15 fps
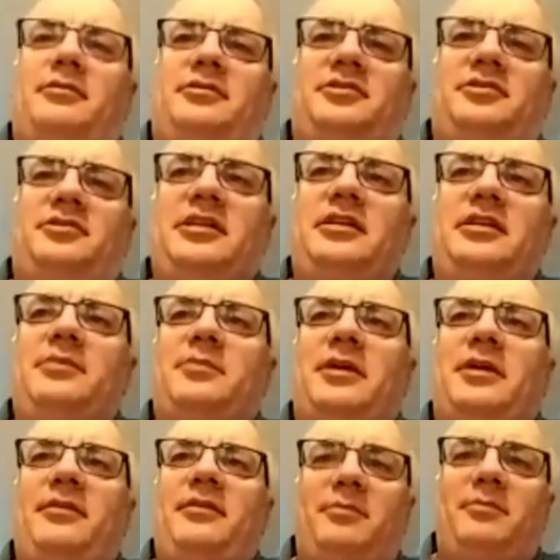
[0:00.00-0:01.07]
G, in
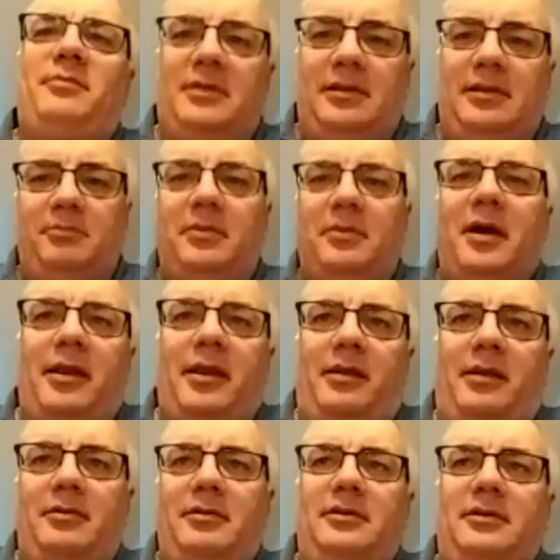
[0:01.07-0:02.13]
my mind,
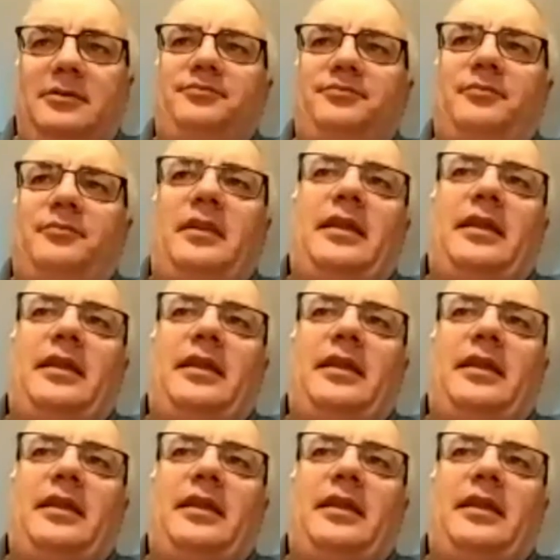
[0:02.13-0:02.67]
that